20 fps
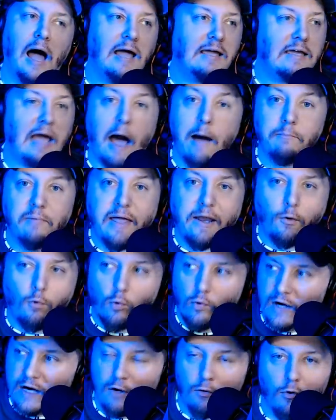I'm like
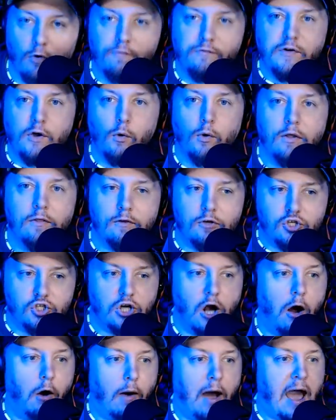re-reviewing the
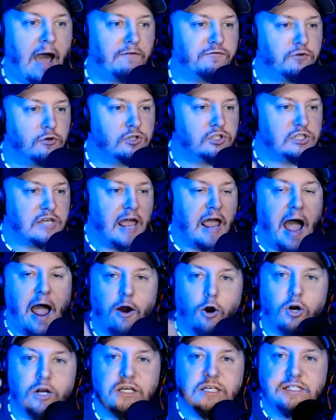show after saying, I
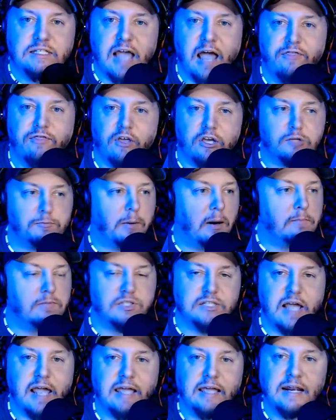already said this, but I'm
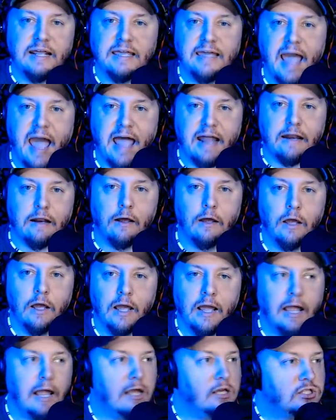saying it again.
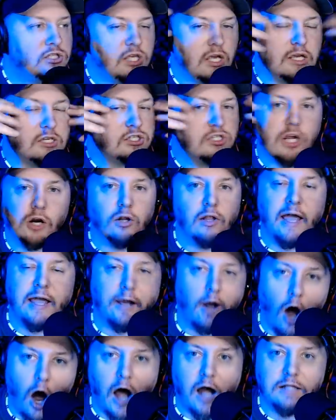Is there
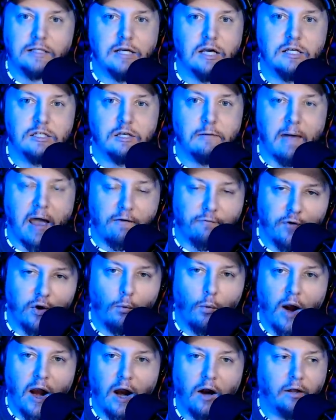like autism
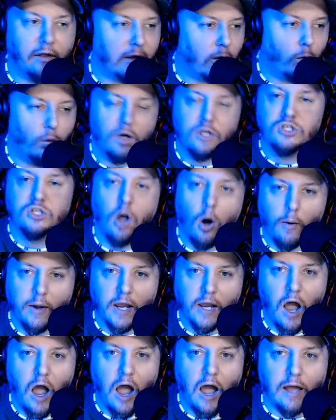everywhere? Like, what is
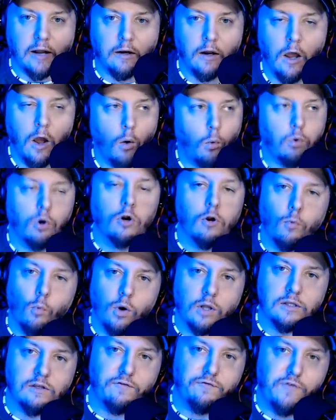going on?
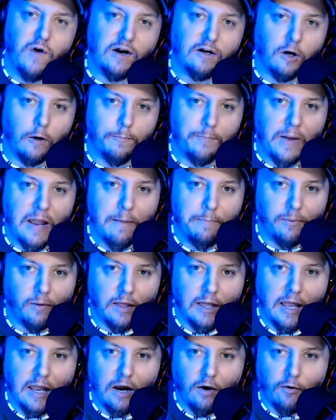What the fuck are people
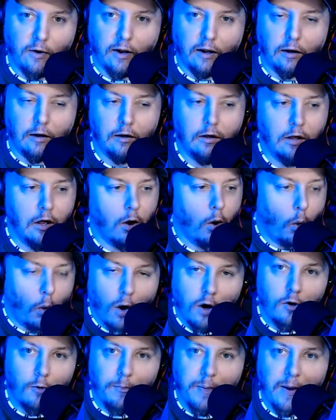hearing?
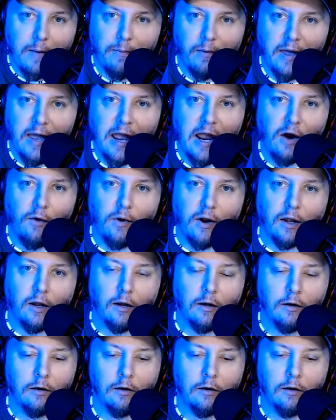What are people hearing?